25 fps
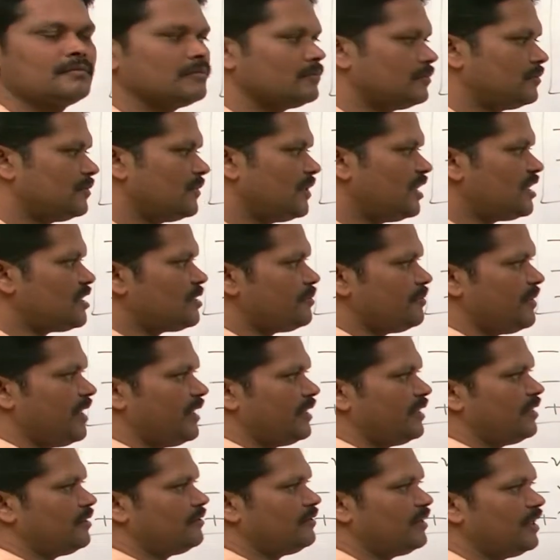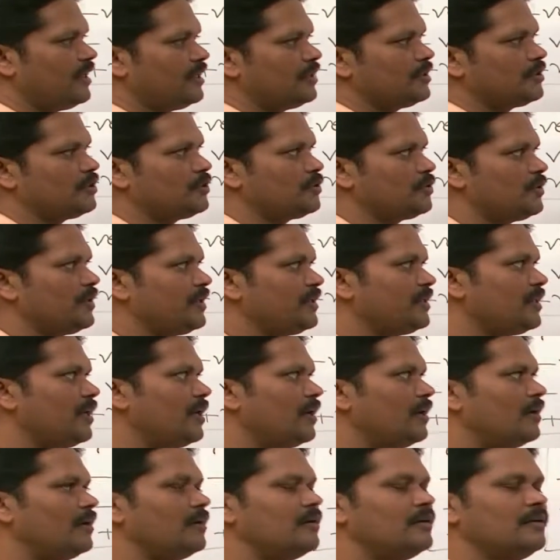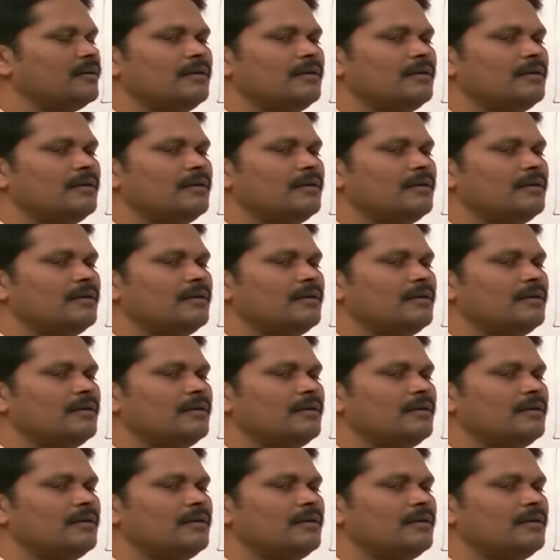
In this manner we are showing the